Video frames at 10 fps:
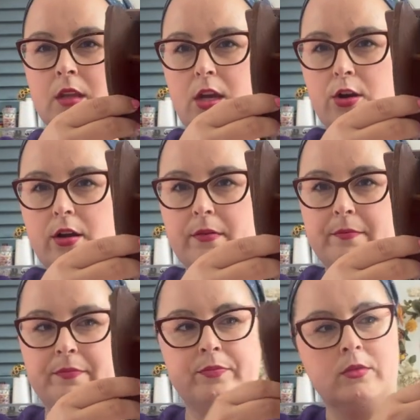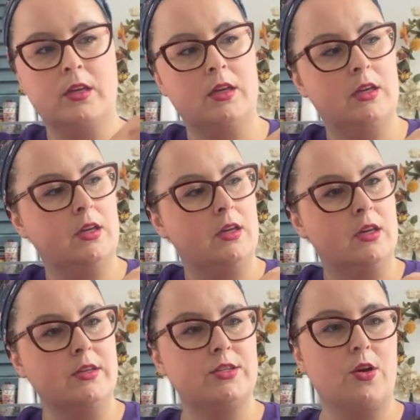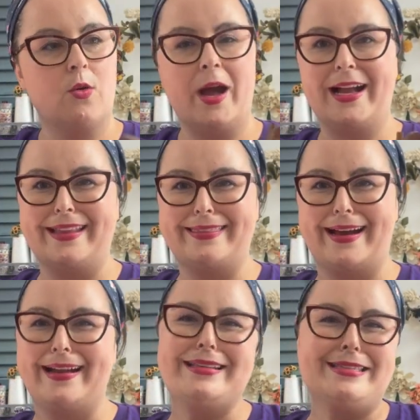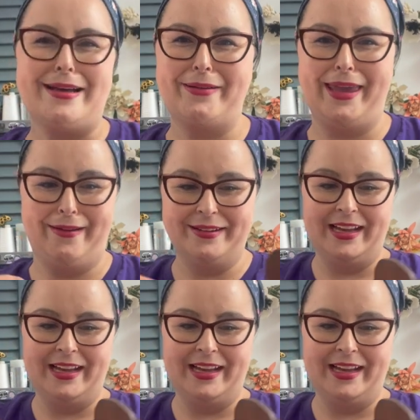here. So I got that. It's so cute.